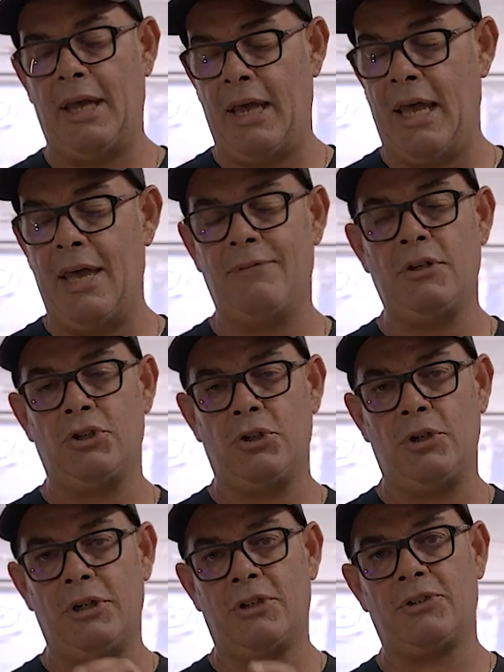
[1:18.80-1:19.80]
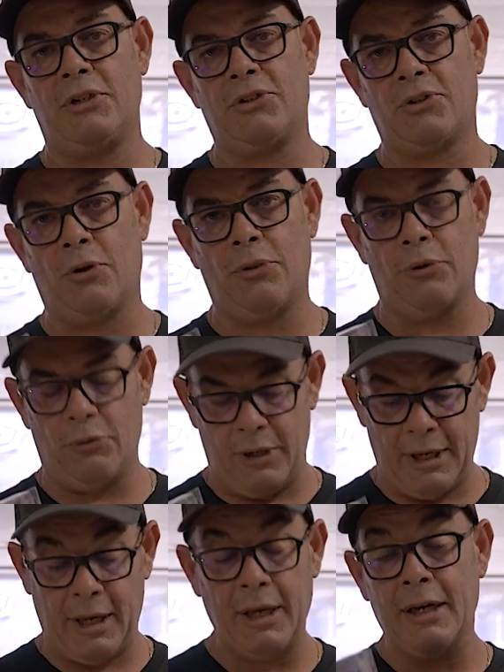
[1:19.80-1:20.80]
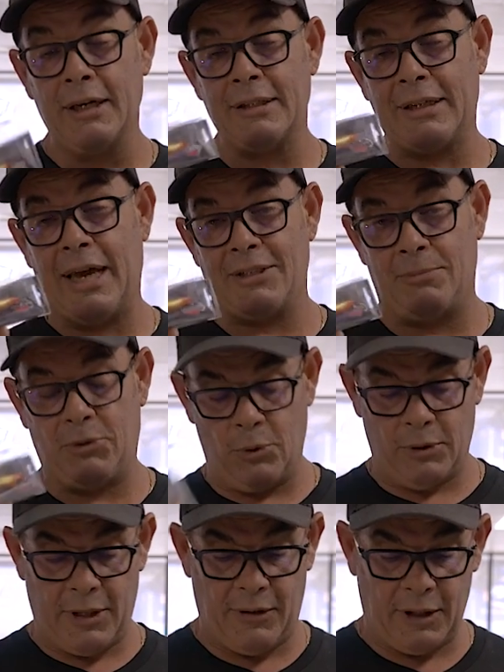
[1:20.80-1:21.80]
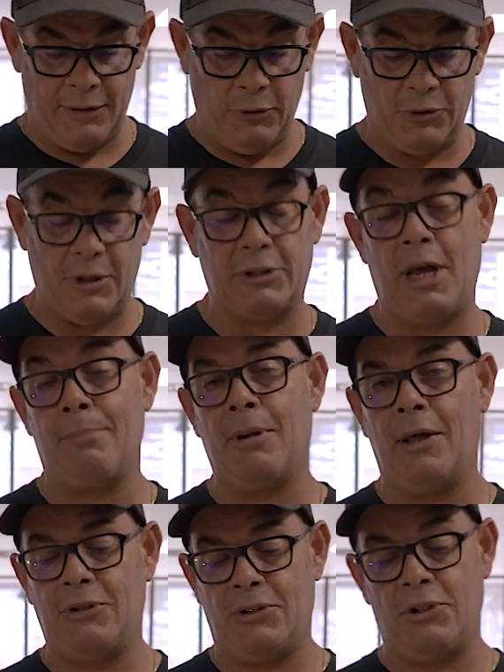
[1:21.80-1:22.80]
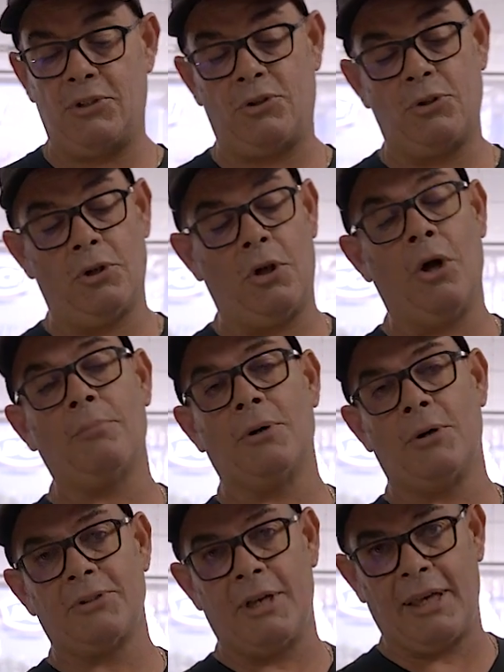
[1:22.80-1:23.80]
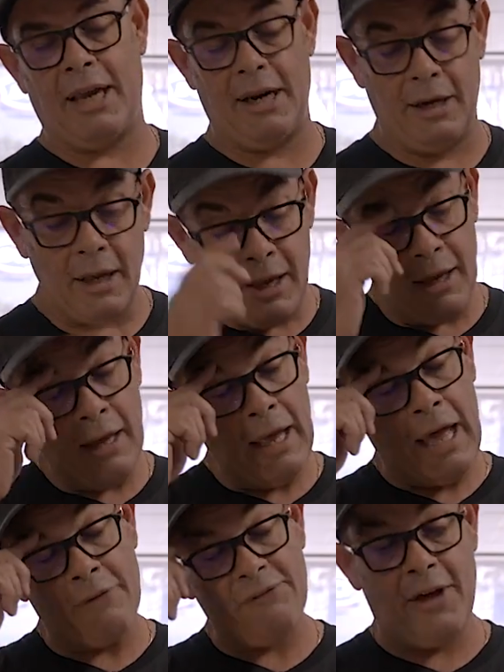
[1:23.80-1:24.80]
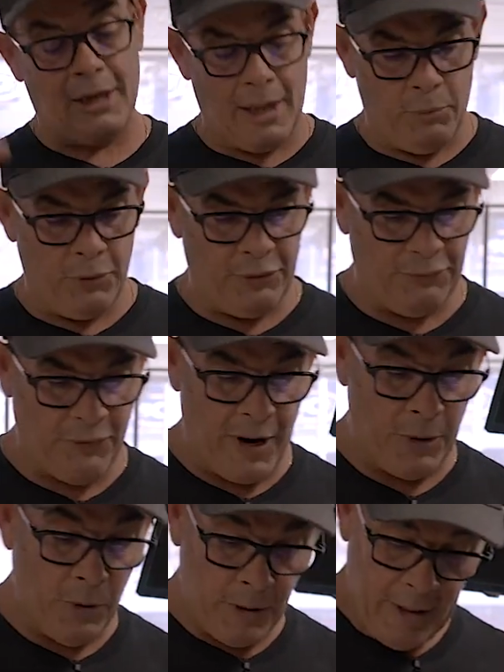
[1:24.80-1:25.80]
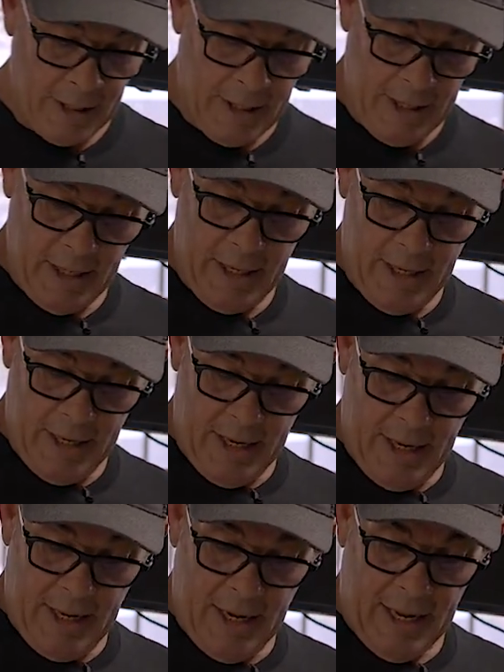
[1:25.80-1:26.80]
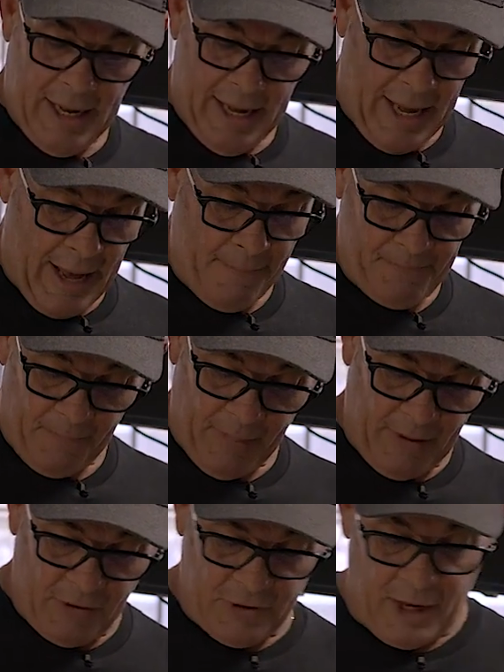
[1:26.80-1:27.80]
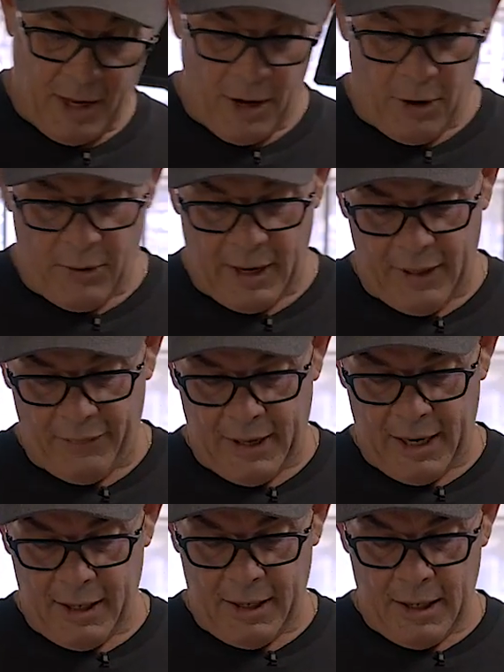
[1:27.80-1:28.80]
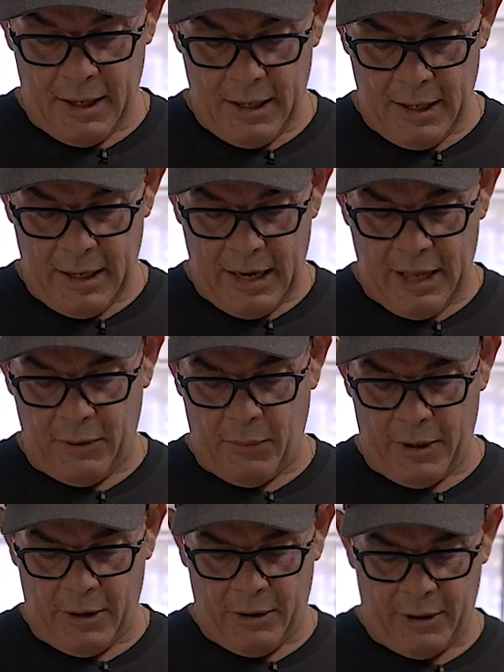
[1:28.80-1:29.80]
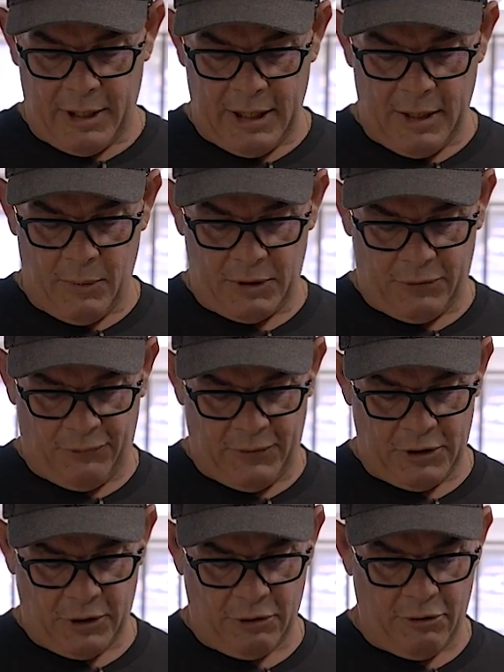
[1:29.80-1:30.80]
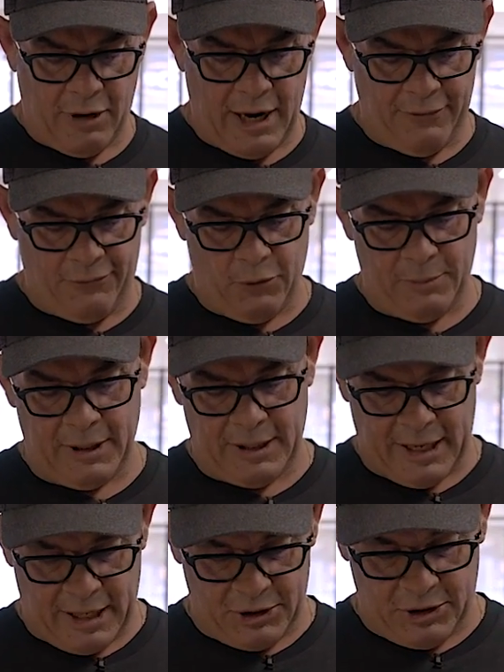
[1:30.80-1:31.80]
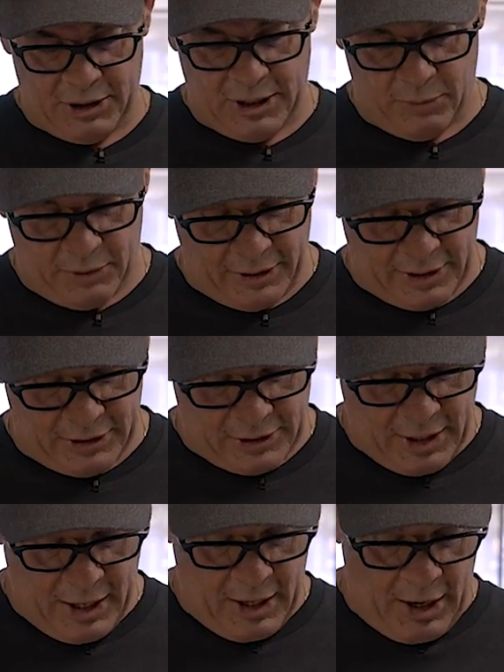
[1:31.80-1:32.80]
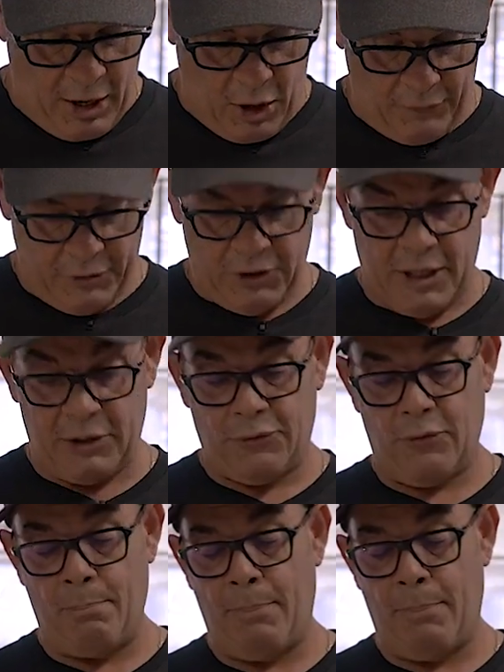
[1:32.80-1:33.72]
heavy duty assists on the rear. Takes them to another level. So don't make those assists too long because they can foul up with the front hook. And then other one I got here which fished great for me last year were these hover jets from